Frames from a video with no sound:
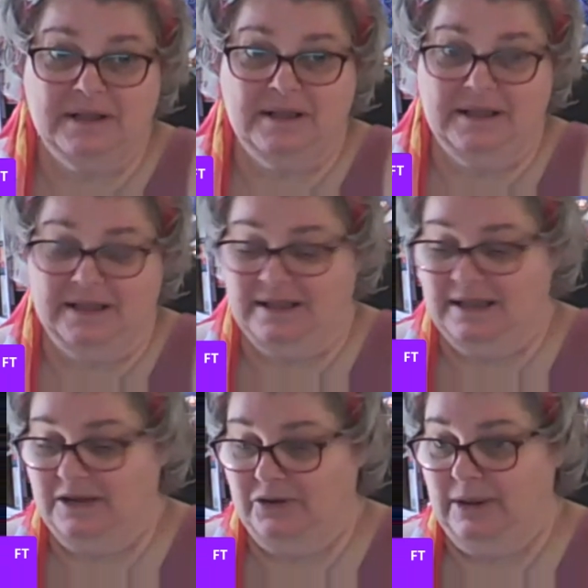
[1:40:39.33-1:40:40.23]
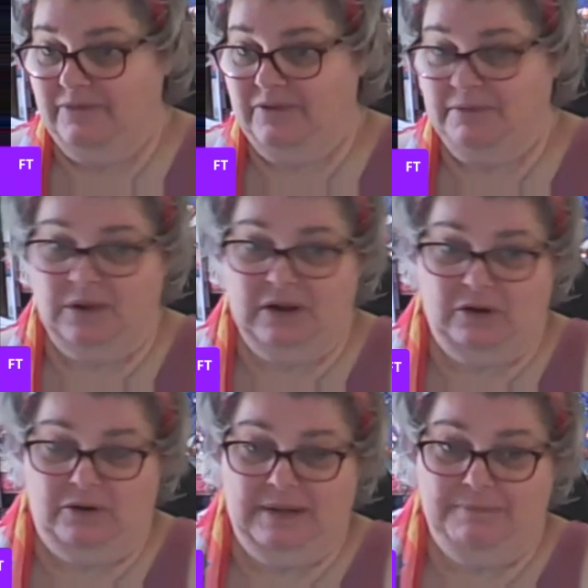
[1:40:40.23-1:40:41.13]
Yes, they do have some
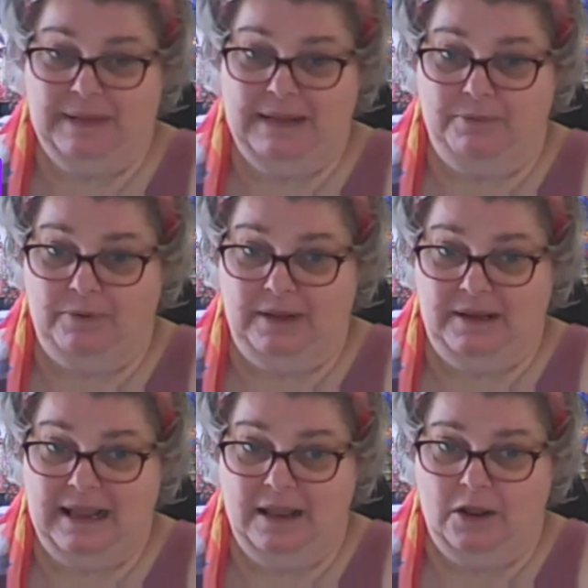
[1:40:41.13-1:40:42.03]
minority people in there,